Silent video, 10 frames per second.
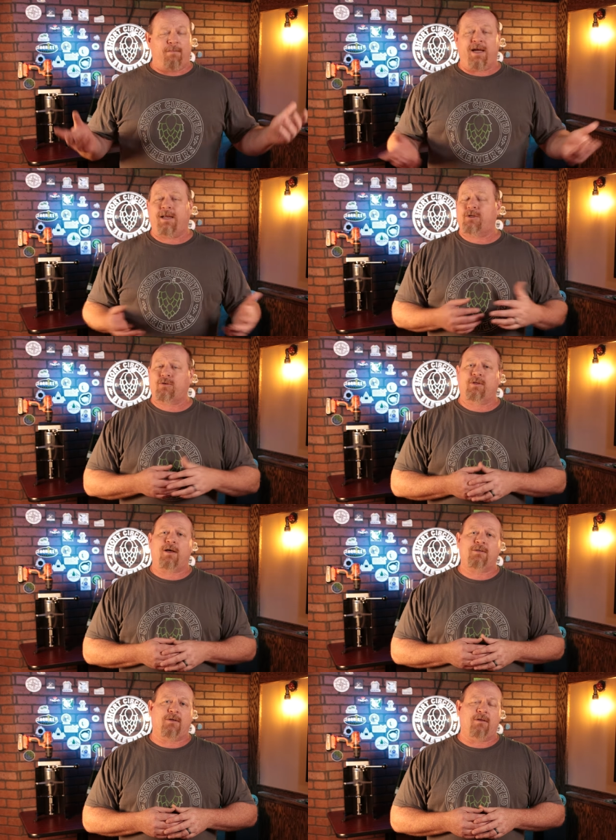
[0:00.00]
my initial
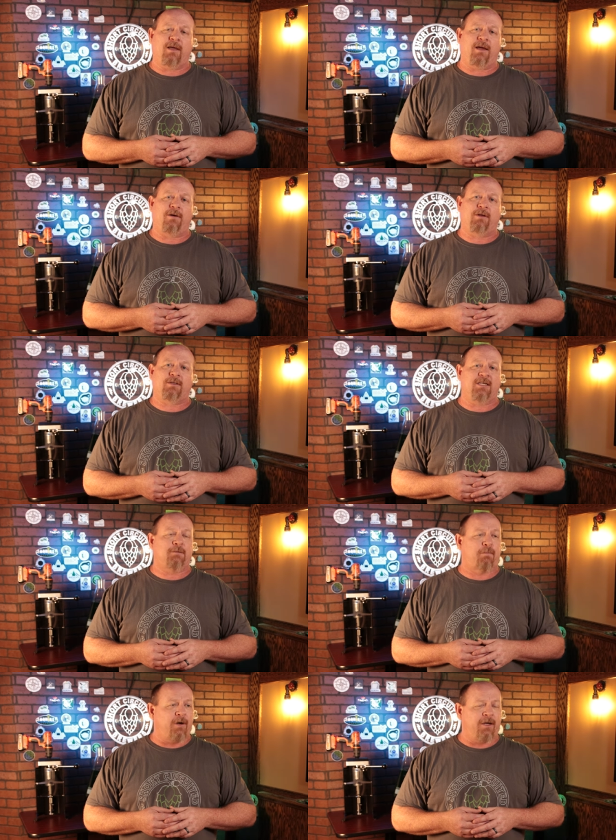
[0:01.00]
thoughts on the thing are it's,
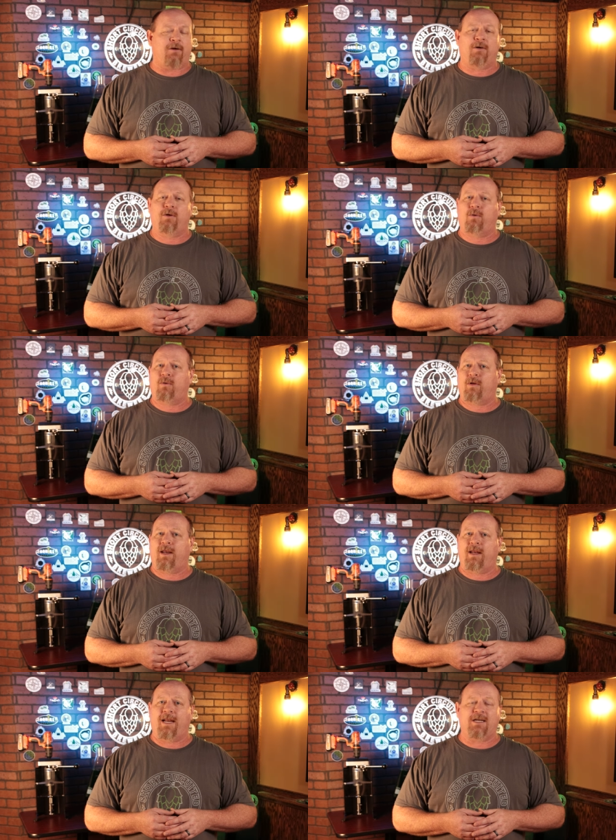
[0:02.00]
it's pretty darn cool
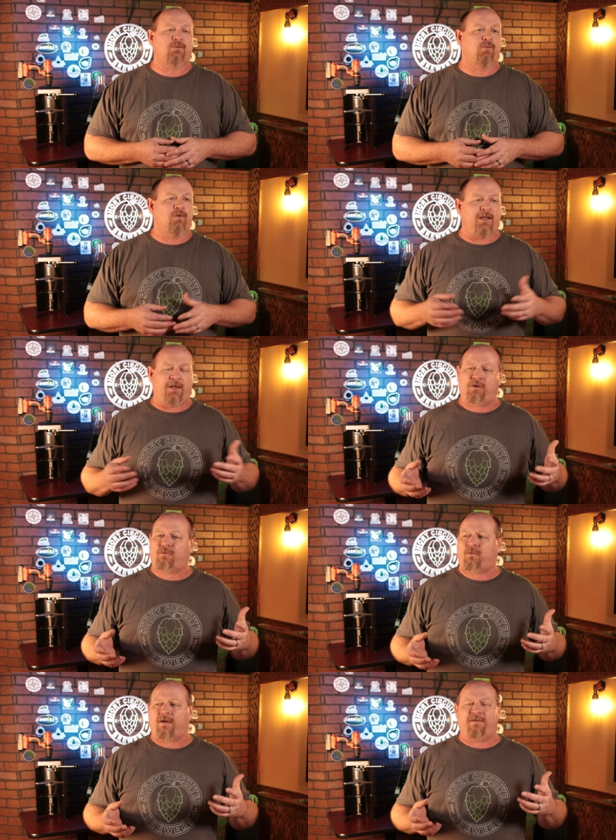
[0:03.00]
and, and it's really
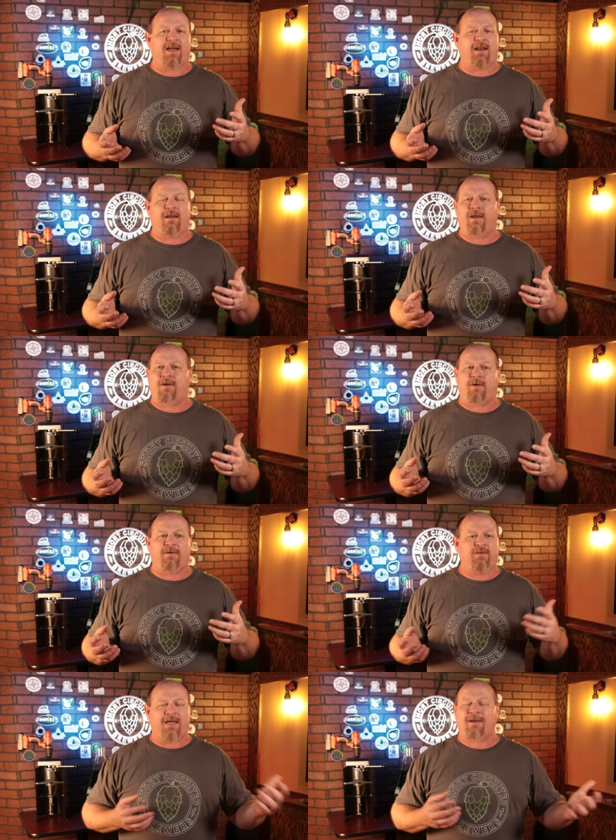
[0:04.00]
useful. I've had, you know,
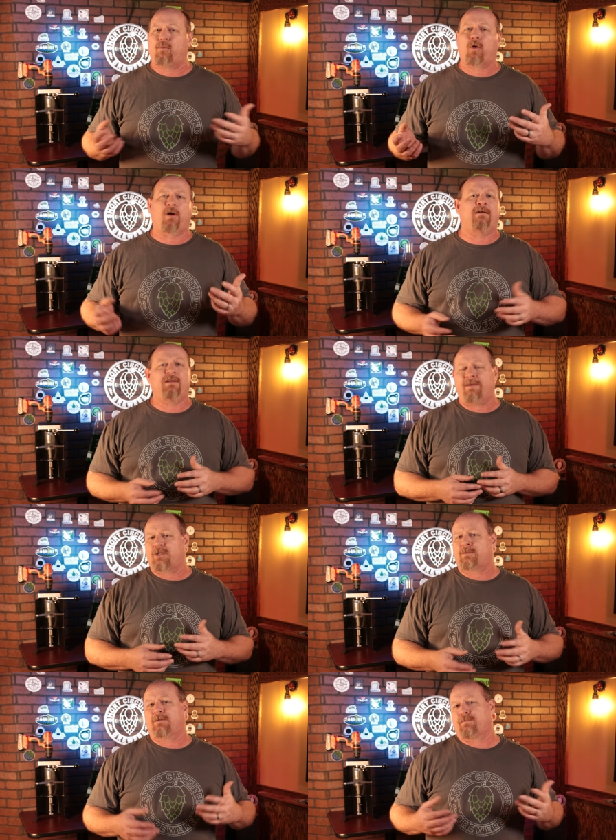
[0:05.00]
I've taken more gravity
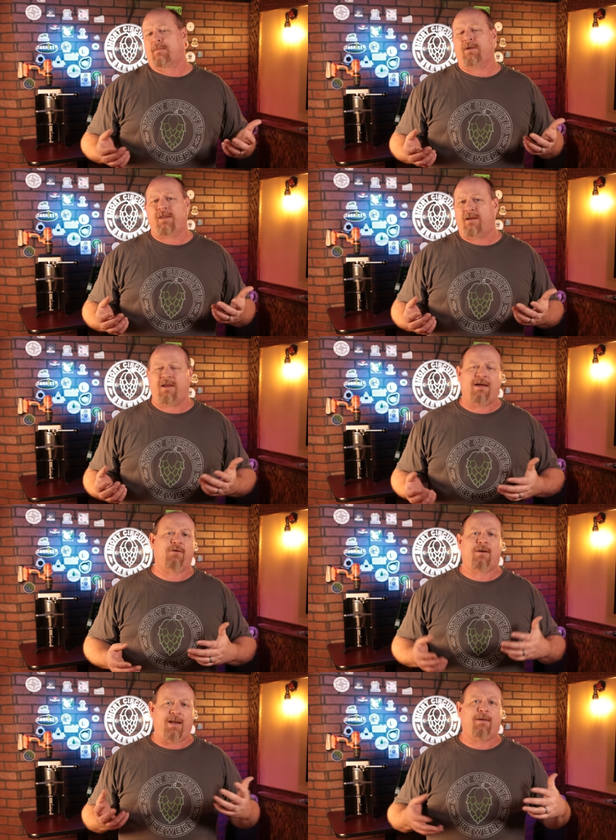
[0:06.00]
measurements probably than
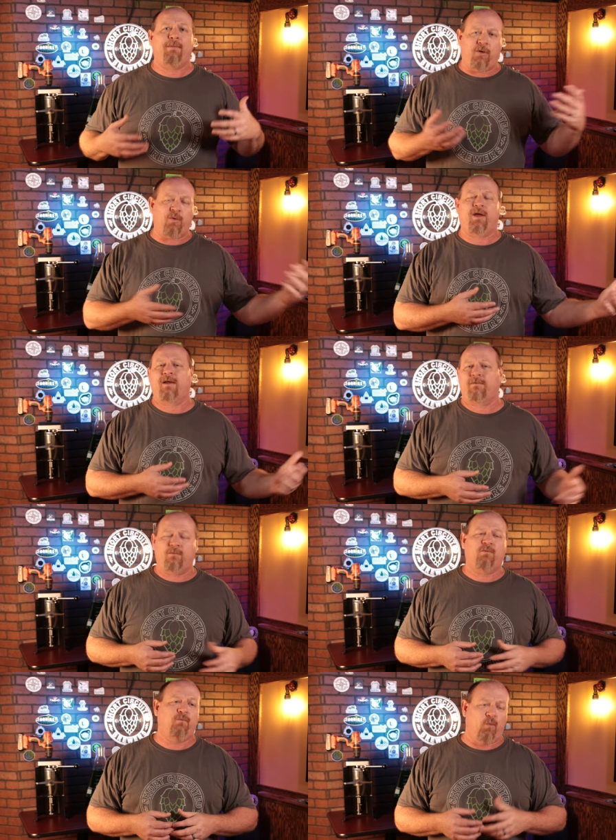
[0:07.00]
ever. I mean, I've been doing it
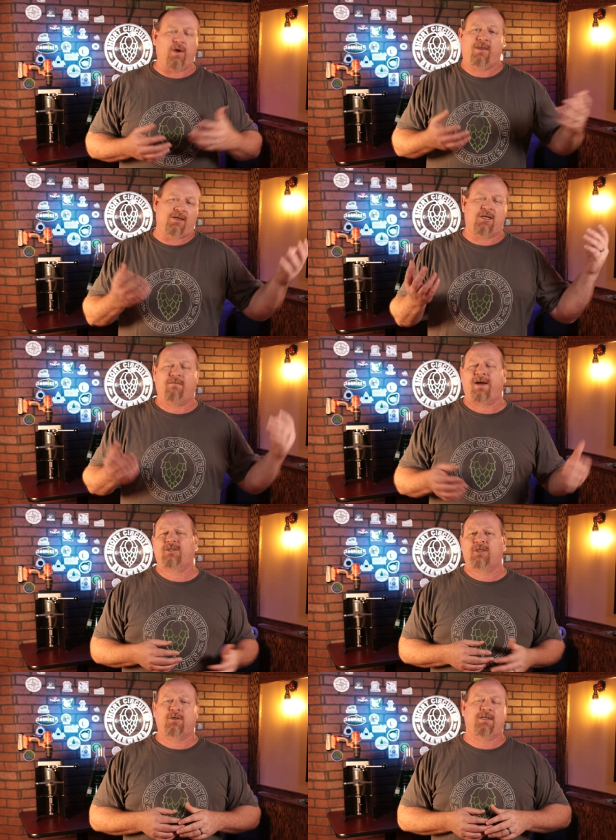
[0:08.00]
with this
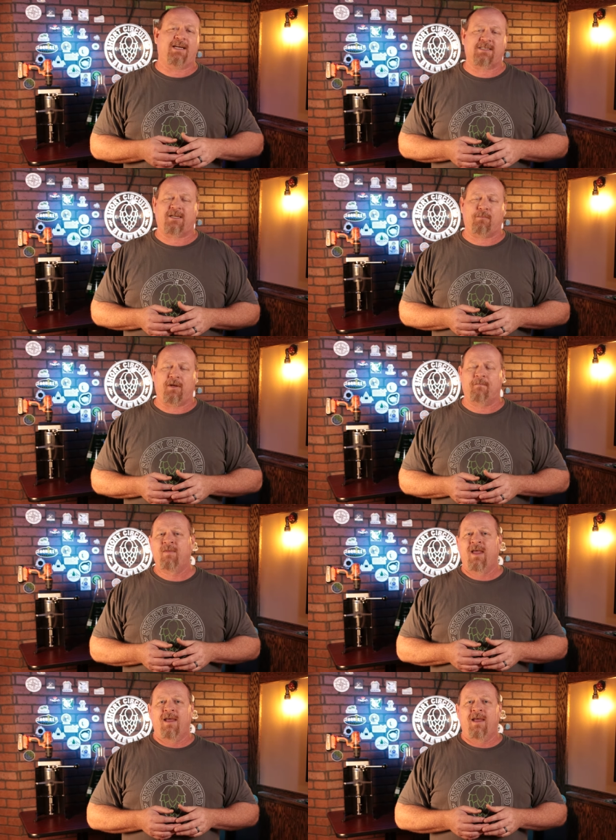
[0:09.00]
device just tested, but